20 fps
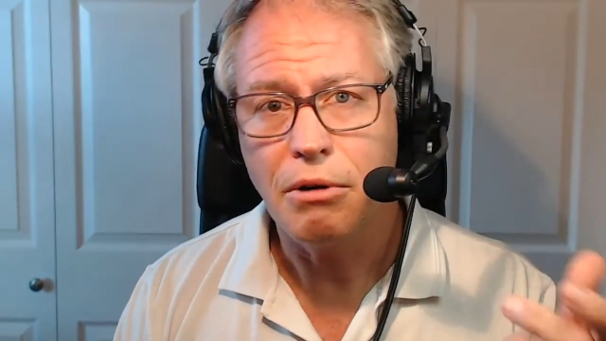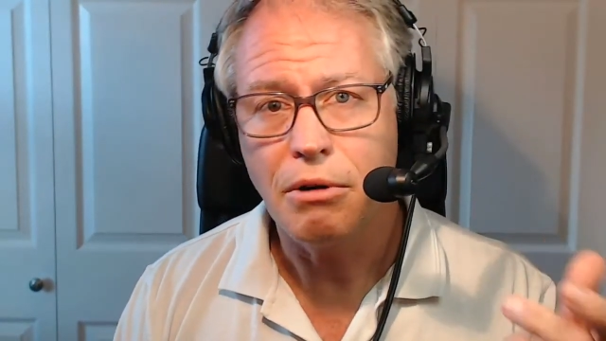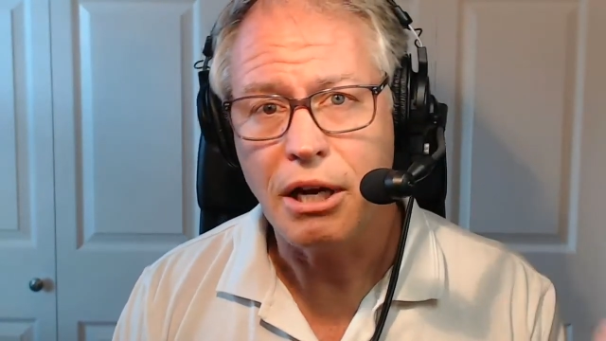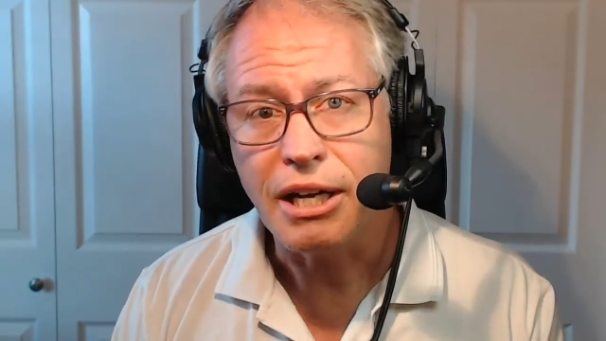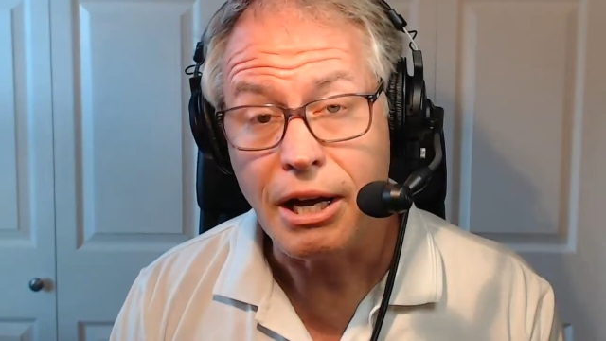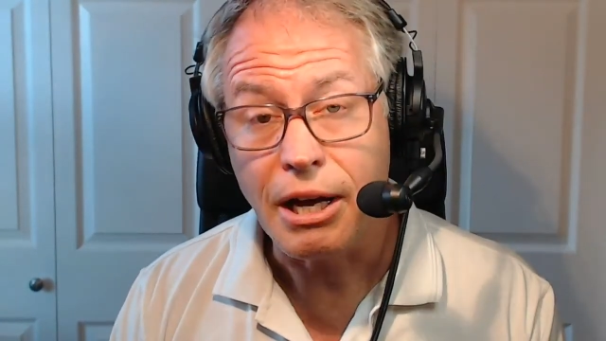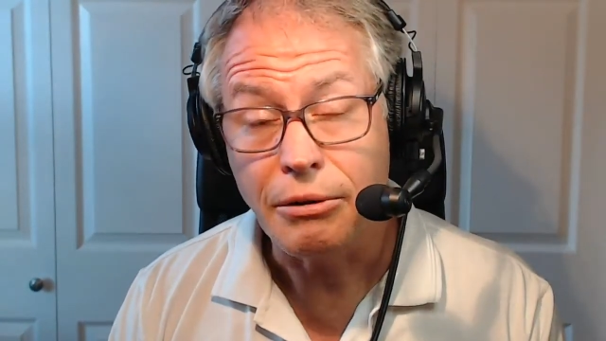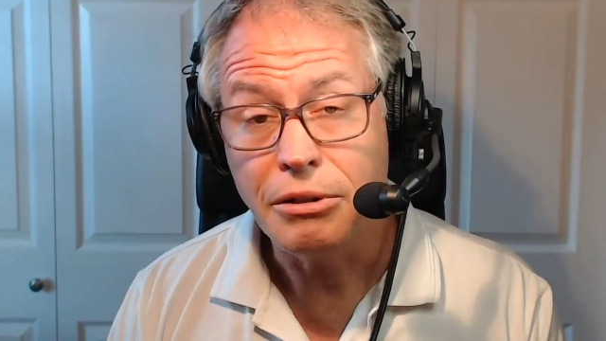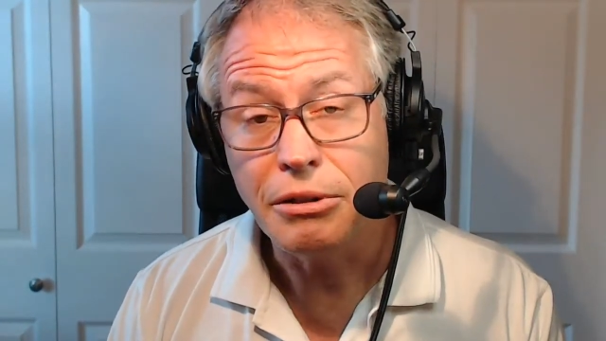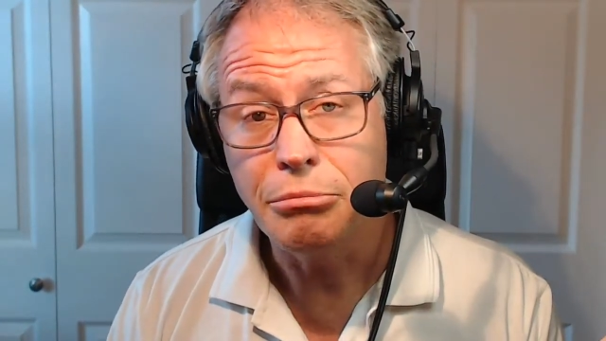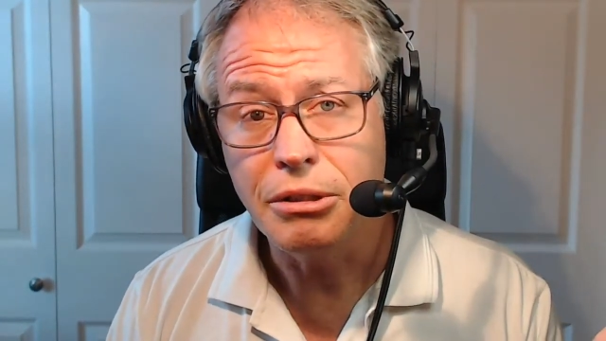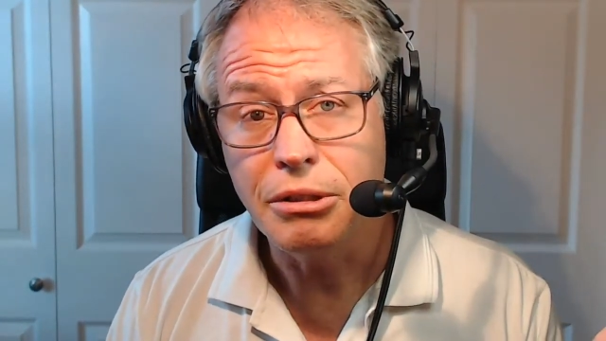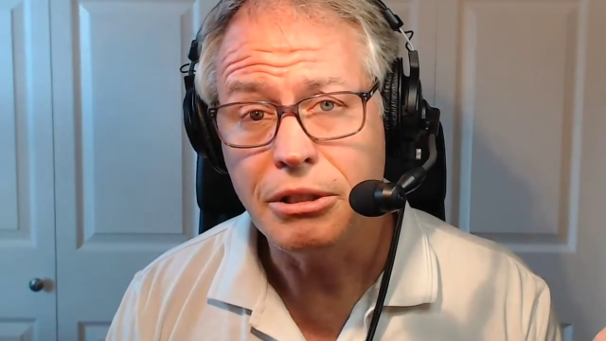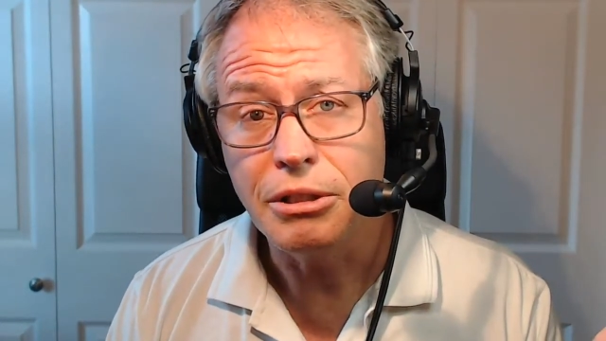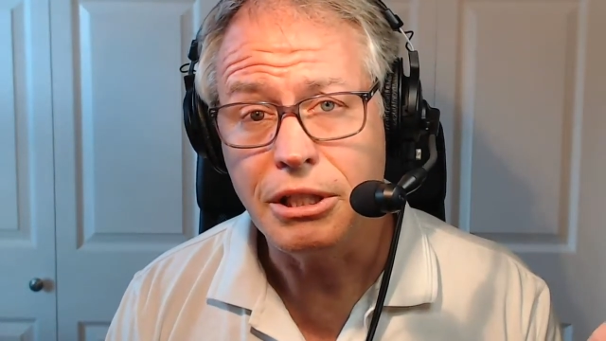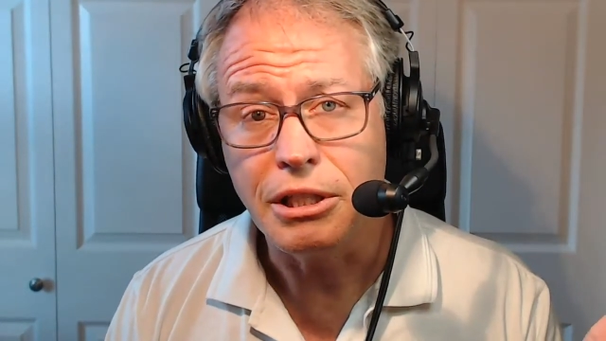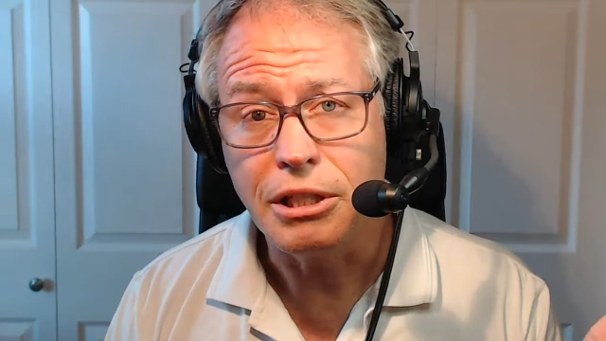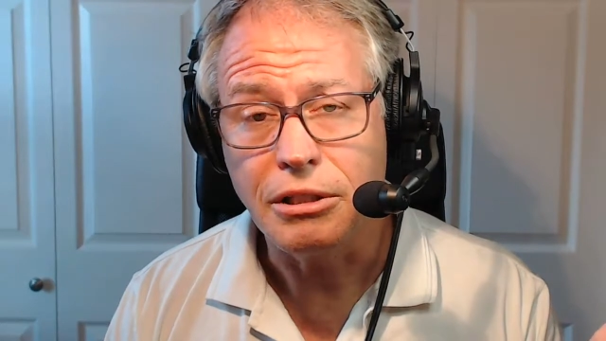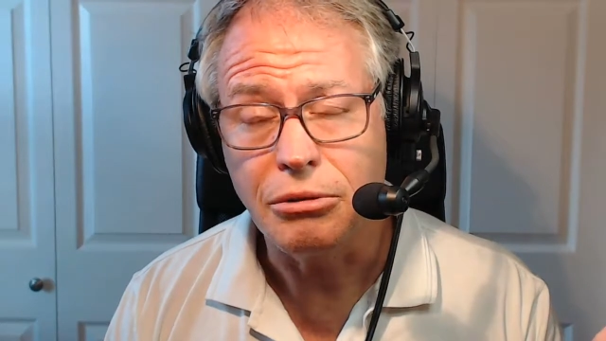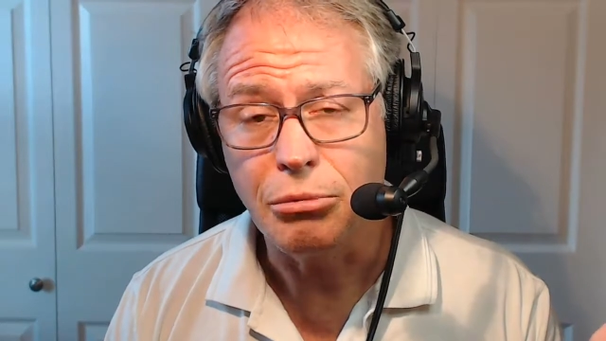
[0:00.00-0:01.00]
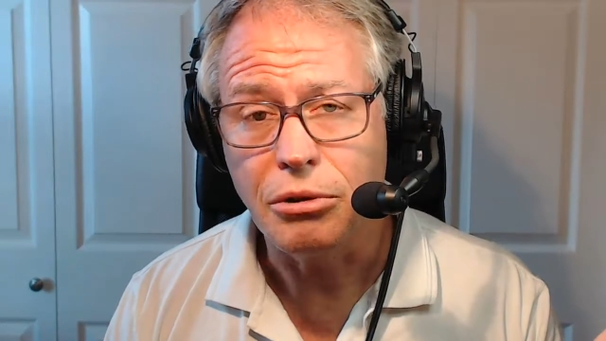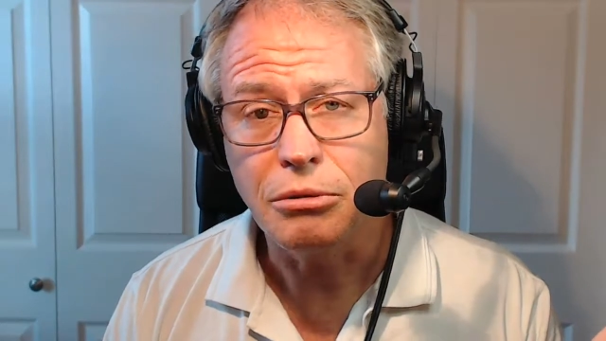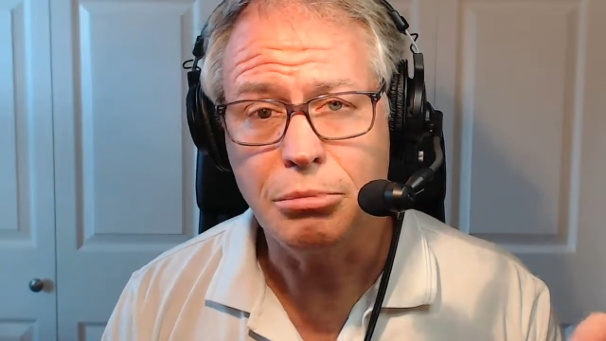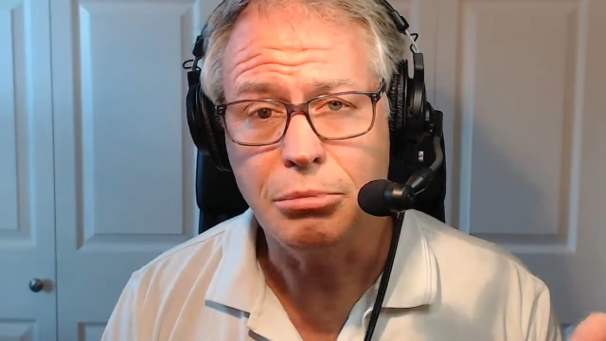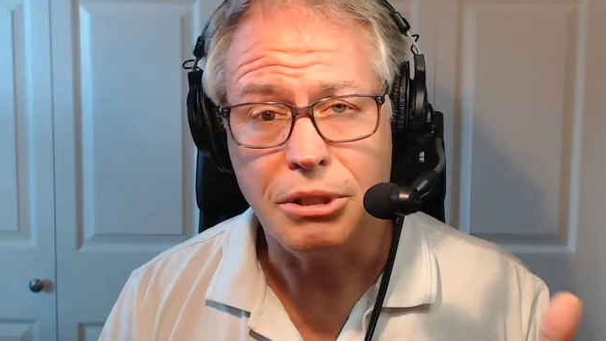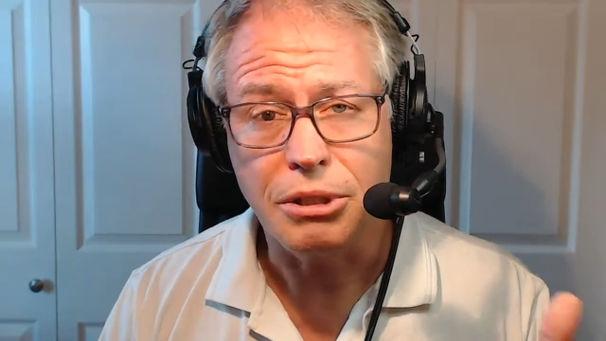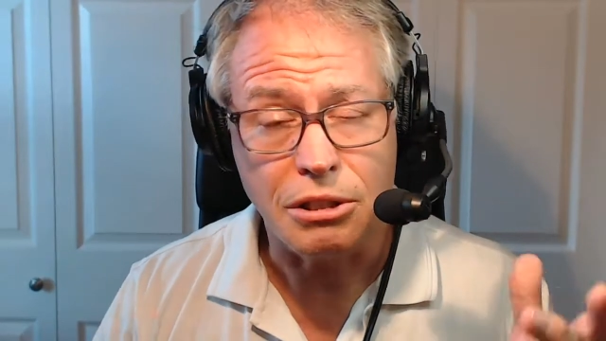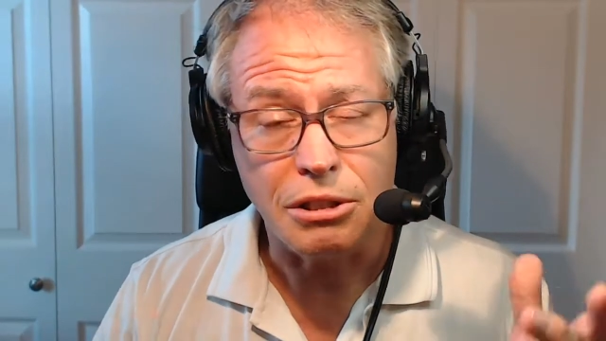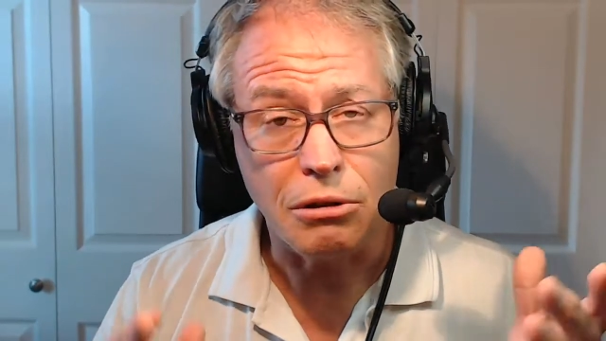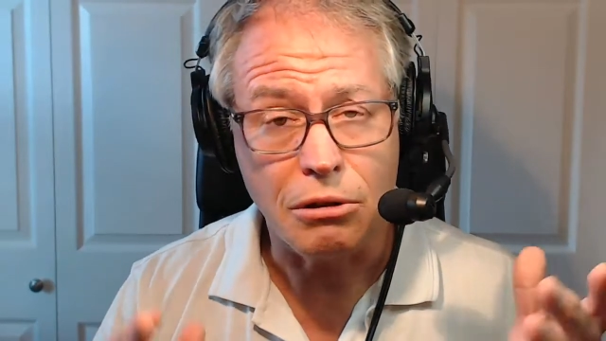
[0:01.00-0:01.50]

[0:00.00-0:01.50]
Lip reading: accountability in the workplace,